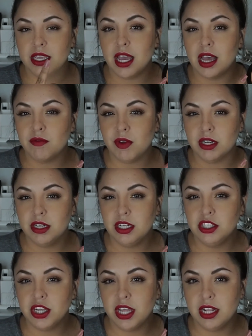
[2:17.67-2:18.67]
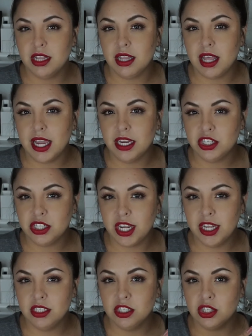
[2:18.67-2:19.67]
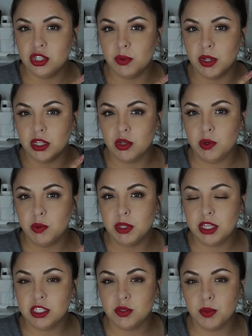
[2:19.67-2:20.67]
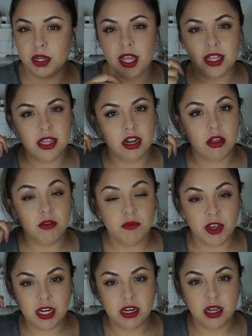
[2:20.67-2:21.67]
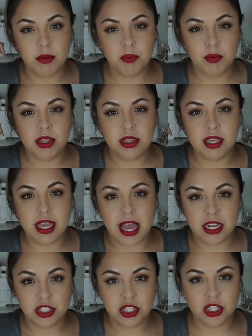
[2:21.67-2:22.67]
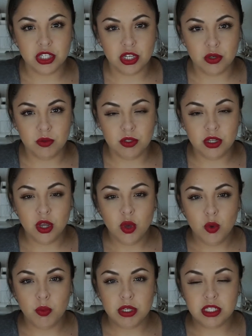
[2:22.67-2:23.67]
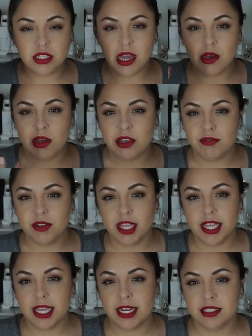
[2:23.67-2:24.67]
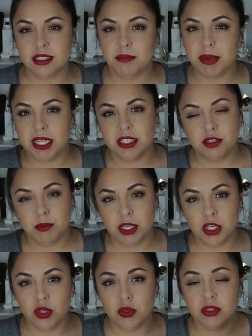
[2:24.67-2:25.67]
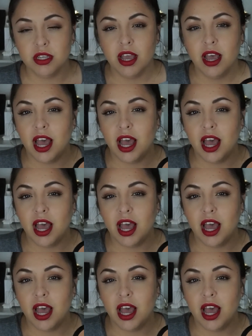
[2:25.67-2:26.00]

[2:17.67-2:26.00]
Kat Von D Shade and Light shades, so I'll go in with this one and then I'll fade it up with the ashier tones, which is how I feel like it is the best to be used.